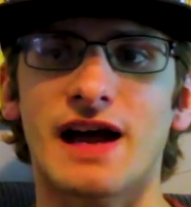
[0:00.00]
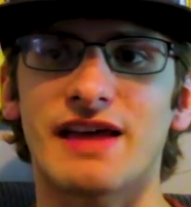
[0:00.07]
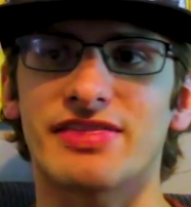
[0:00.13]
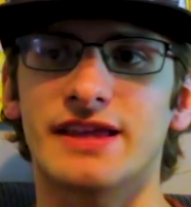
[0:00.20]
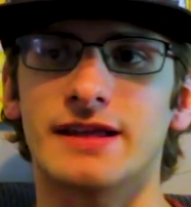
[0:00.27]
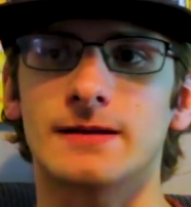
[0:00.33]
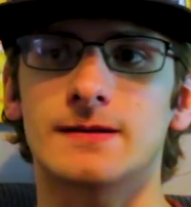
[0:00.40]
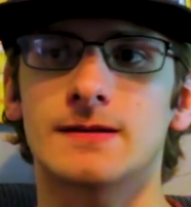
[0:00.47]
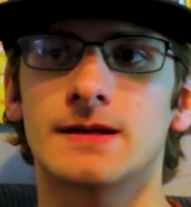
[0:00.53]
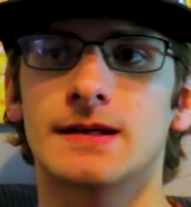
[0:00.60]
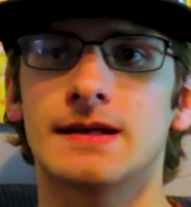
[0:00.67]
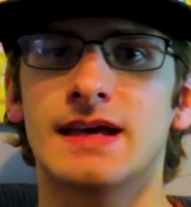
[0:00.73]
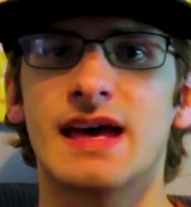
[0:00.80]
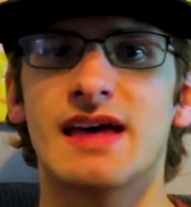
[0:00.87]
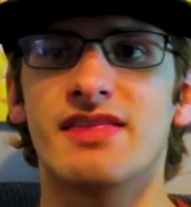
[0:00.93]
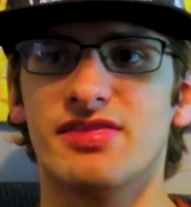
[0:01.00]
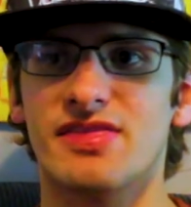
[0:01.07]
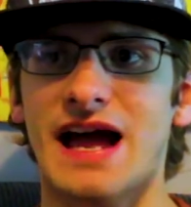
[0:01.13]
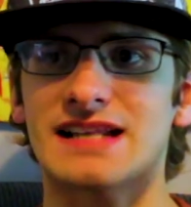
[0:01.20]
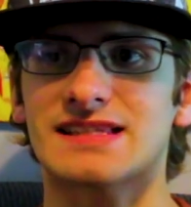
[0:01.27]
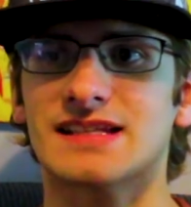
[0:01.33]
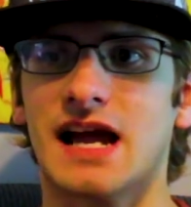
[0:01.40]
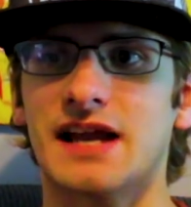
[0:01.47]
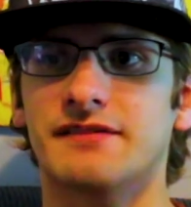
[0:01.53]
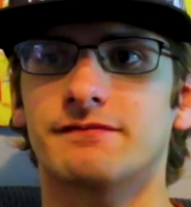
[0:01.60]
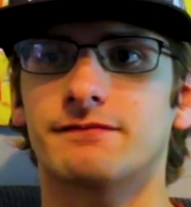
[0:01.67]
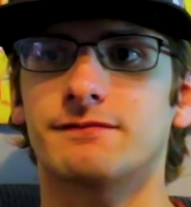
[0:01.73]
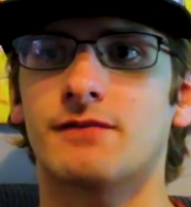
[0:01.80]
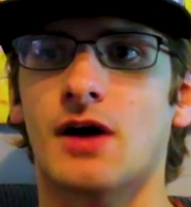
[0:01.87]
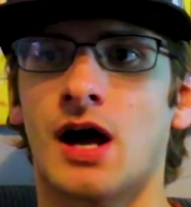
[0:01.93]
I think that's kind of
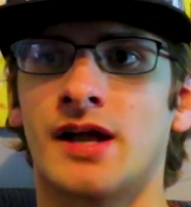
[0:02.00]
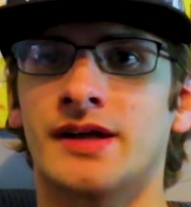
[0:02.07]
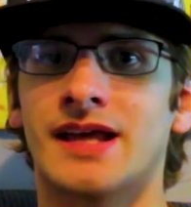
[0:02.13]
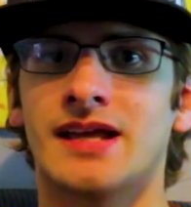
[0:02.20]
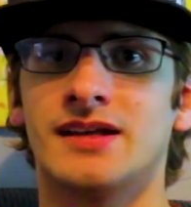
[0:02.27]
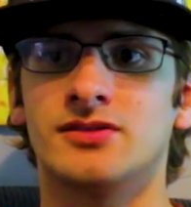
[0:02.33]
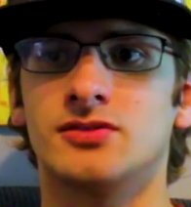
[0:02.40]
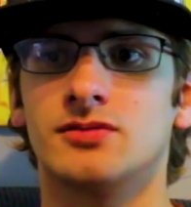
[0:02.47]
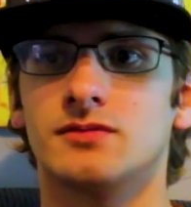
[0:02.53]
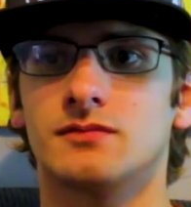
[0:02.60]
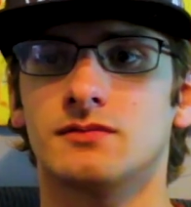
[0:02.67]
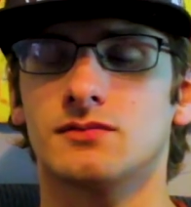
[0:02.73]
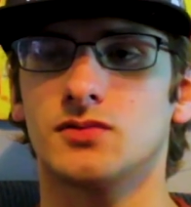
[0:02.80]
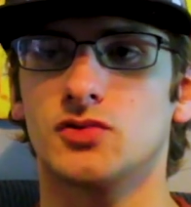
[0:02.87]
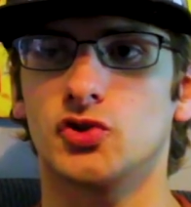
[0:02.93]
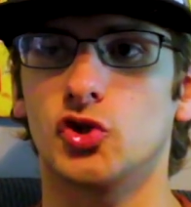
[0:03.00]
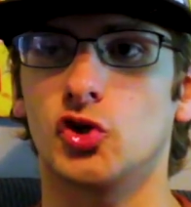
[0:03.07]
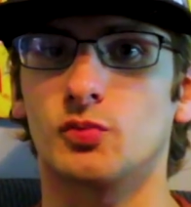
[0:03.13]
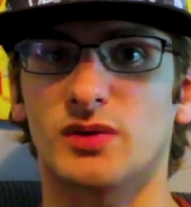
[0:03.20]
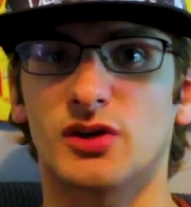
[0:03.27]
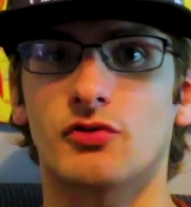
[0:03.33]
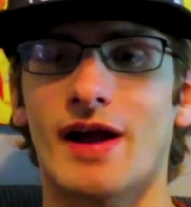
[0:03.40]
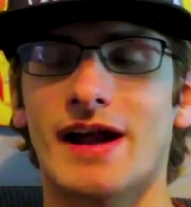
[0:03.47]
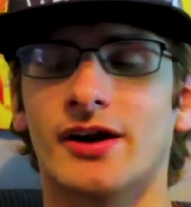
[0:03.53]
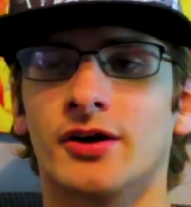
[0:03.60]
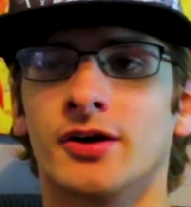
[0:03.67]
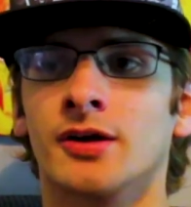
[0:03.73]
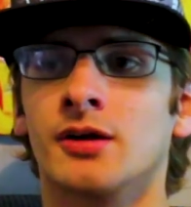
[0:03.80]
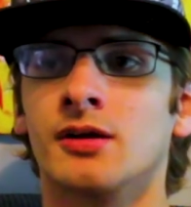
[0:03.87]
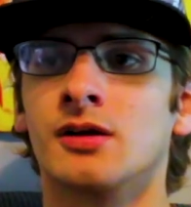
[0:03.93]
fun, and Ewan
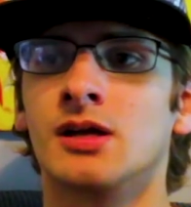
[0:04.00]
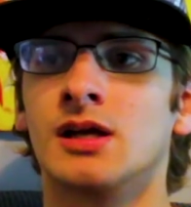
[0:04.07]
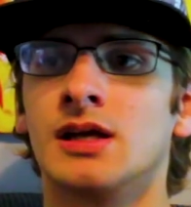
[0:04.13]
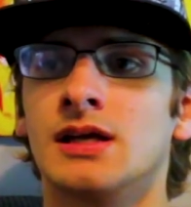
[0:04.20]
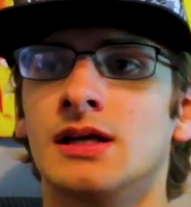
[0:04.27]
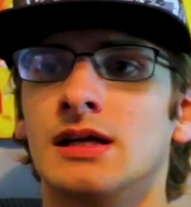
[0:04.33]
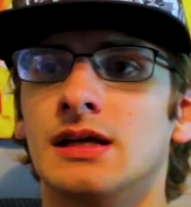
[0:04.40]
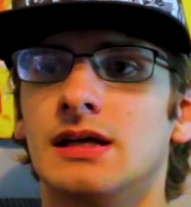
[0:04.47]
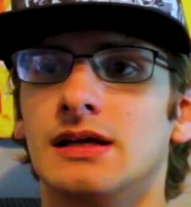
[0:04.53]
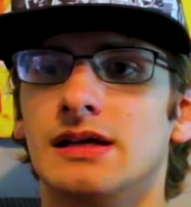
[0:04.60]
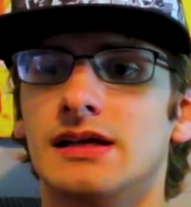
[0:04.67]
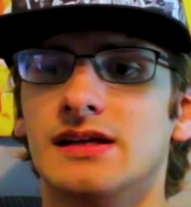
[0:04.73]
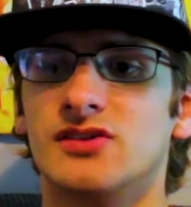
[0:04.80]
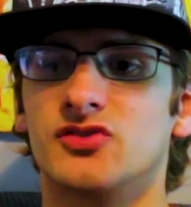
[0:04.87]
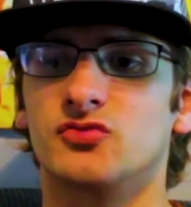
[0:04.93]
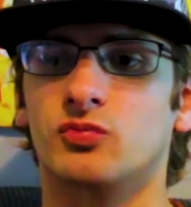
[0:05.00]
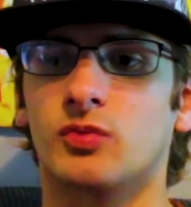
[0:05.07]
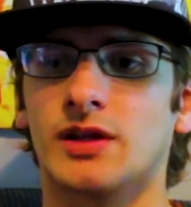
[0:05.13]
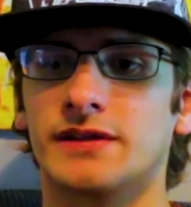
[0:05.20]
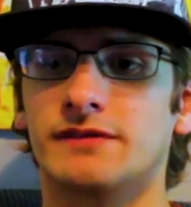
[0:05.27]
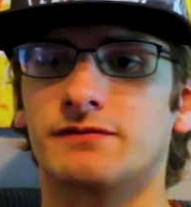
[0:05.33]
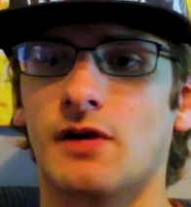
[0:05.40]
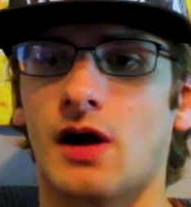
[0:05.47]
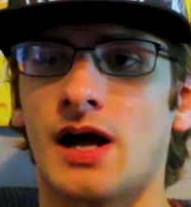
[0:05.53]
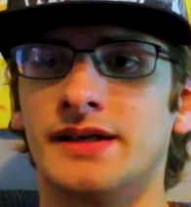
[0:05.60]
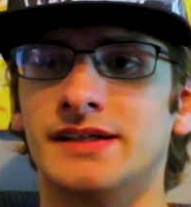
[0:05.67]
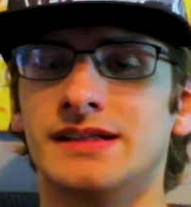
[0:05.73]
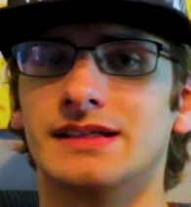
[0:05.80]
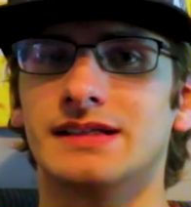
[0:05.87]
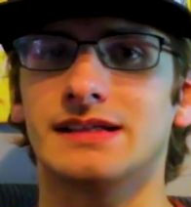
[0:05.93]
McGregor is really
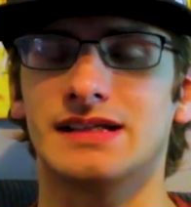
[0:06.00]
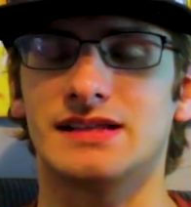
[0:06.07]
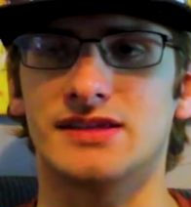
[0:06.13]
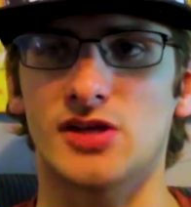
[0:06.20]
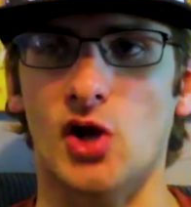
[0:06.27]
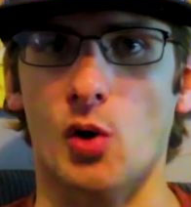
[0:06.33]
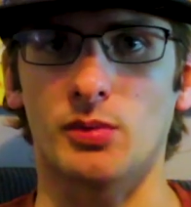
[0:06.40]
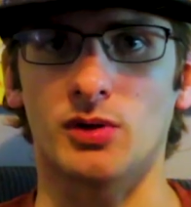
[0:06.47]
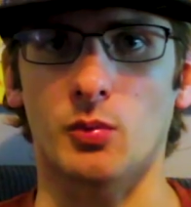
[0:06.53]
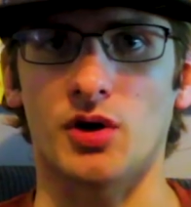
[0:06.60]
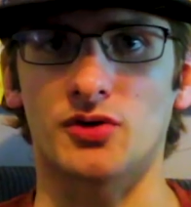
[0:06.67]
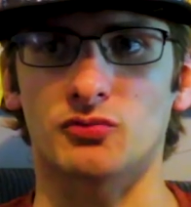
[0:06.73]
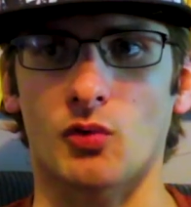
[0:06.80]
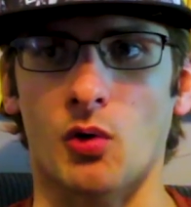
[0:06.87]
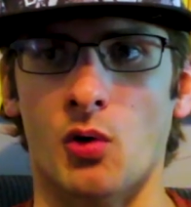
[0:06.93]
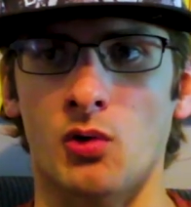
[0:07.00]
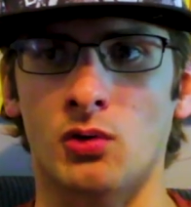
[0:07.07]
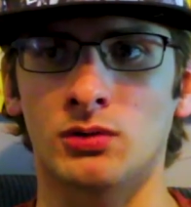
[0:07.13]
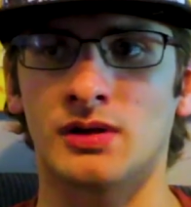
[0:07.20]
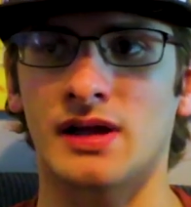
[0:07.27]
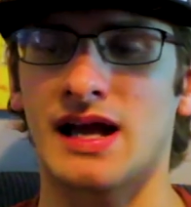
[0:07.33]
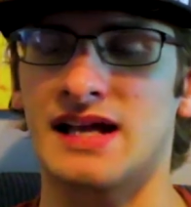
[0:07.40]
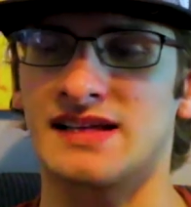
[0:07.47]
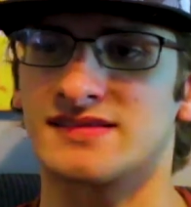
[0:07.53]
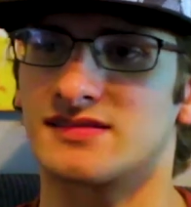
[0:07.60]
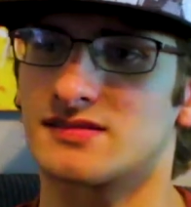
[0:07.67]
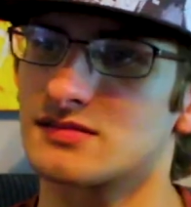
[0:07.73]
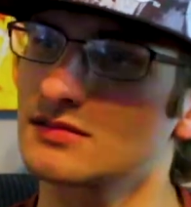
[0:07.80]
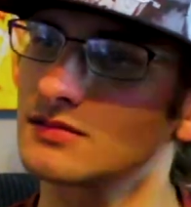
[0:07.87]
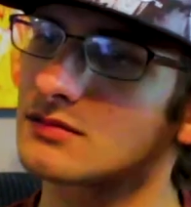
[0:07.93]
fun in the Obi-Wan role,
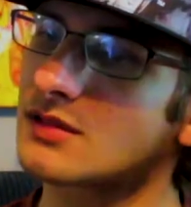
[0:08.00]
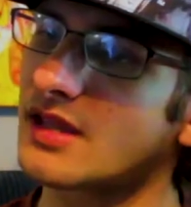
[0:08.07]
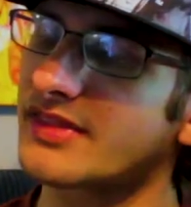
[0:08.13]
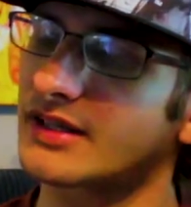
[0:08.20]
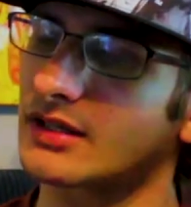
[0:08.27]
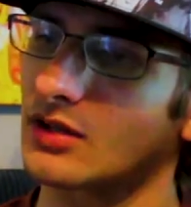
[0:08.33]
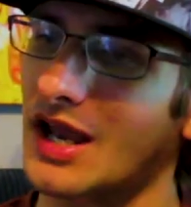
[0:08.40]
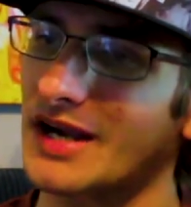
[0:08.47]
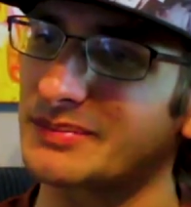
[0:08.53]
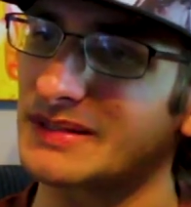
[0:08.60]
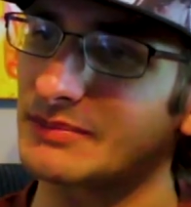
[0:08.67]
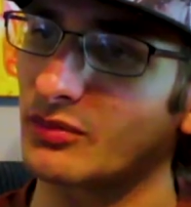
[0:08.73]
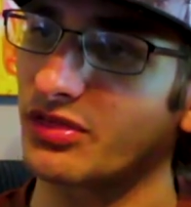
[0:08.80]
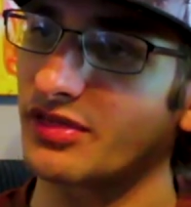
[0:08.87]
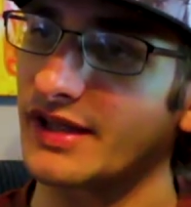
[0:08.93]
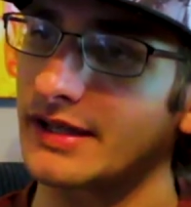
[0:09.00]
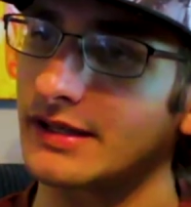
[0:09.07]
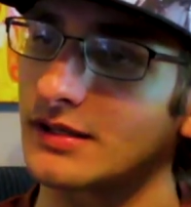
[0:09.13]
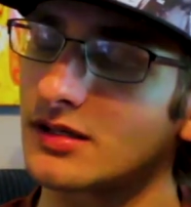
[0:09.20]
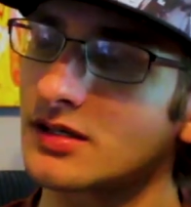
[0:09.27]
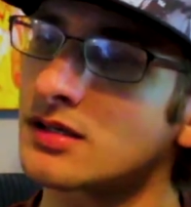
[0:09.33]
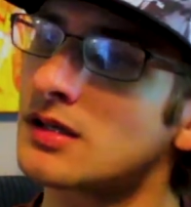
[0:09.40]
as I think a lot of people think.